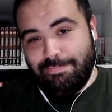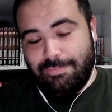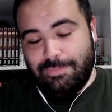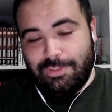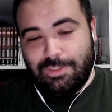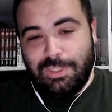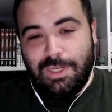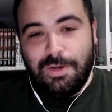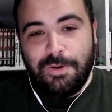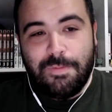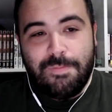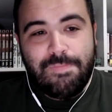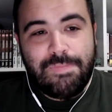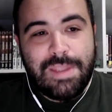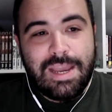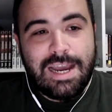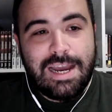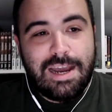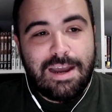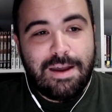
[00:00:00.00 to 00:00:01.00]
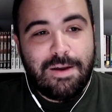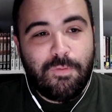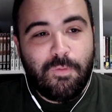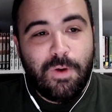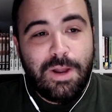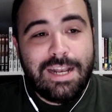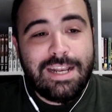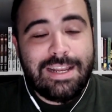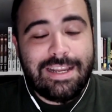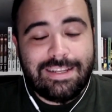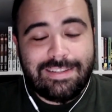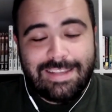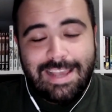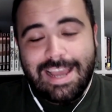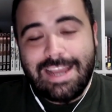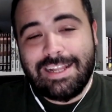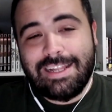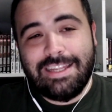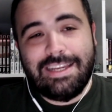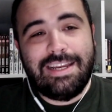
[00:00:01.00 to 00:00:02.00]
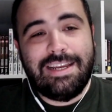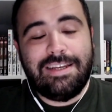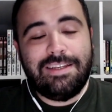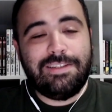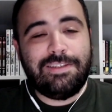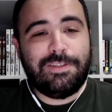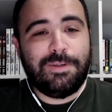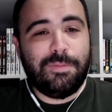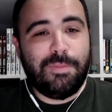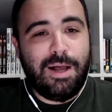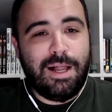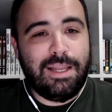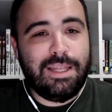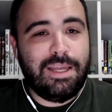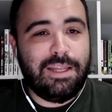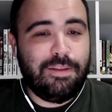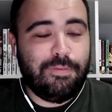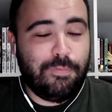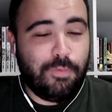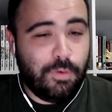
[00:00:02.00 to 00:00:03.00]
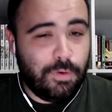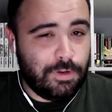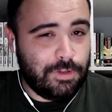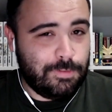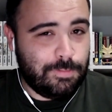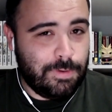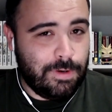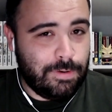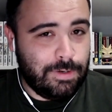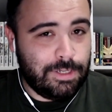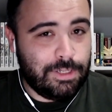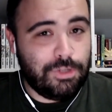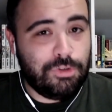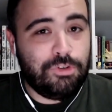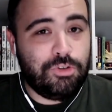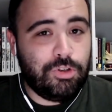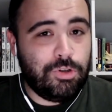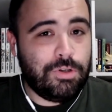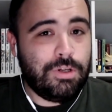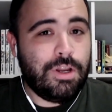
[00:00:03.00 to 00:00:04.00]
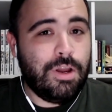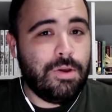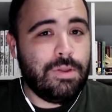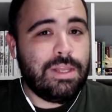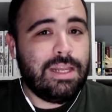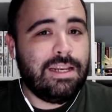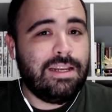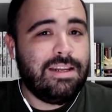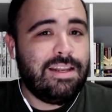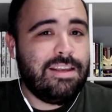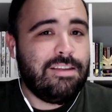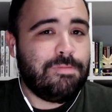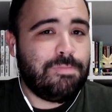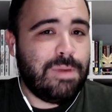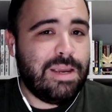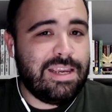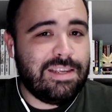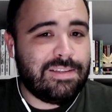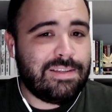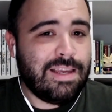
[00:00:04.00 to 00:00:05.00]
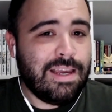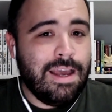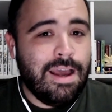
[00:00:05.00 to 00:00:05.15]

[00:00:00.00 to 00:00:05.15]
So, uh, what exactly is Somalia and the Forest Spirit? You should know that it is based